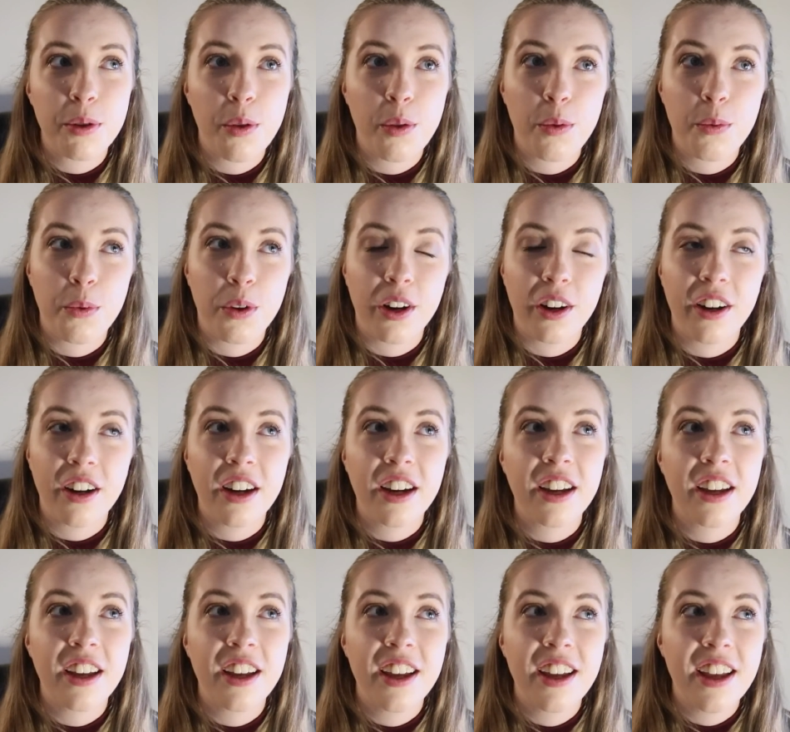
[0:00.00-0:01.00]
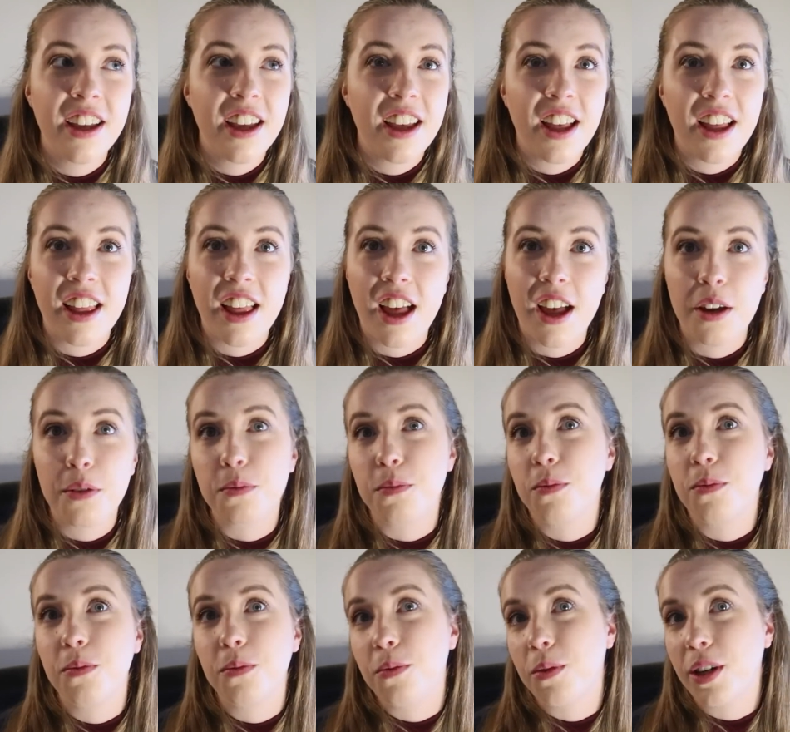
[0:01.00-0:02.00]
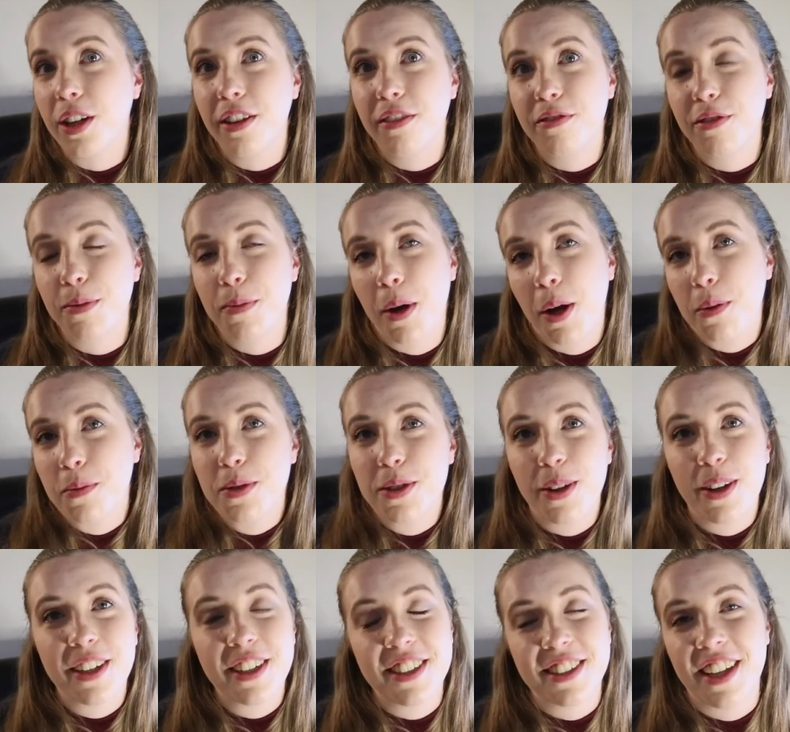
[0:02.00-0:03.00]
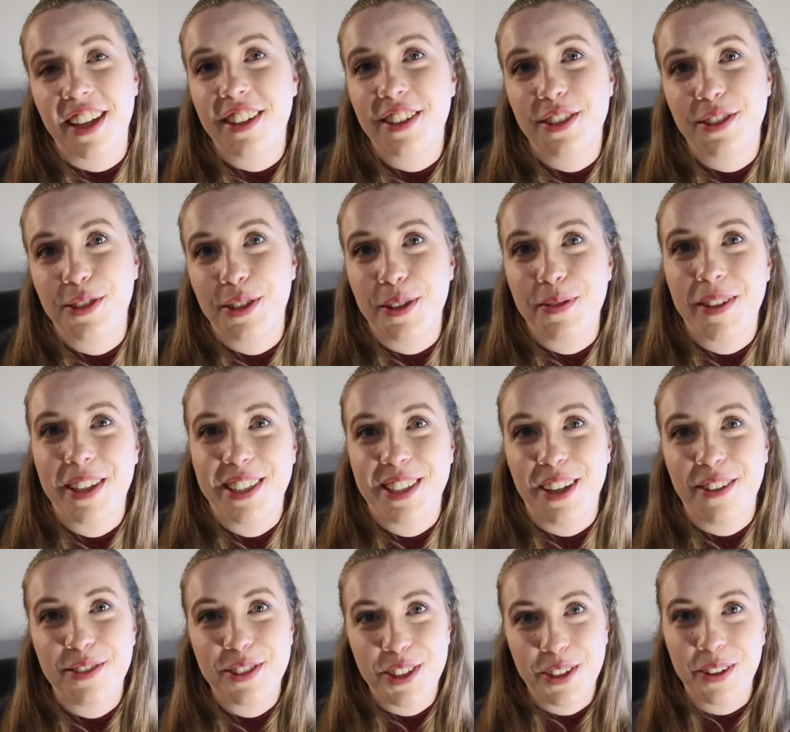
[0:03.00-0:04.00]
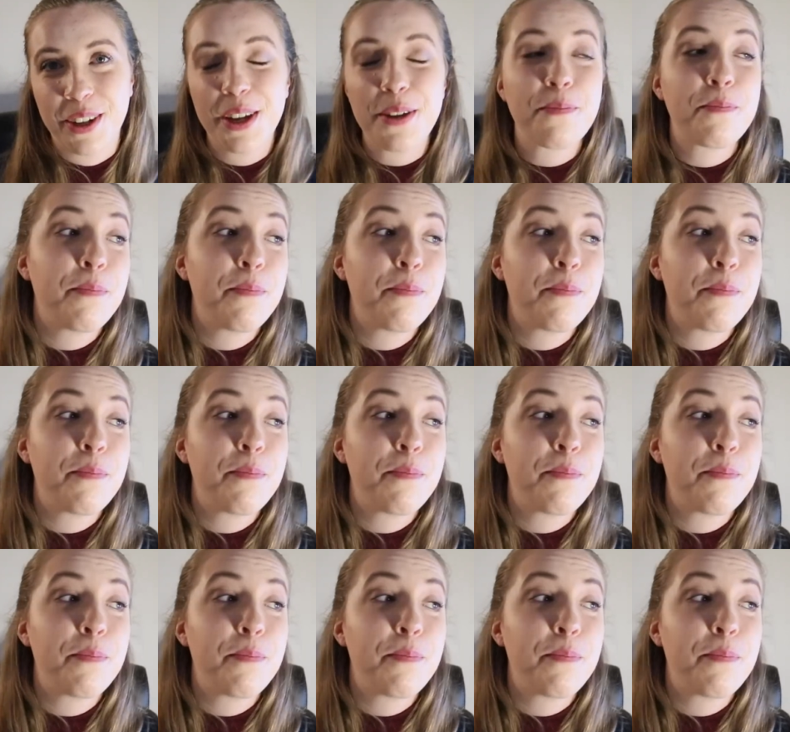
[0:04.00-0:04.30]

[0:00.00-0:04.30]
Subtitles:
with work, working from home, so I decided to treat myself to it.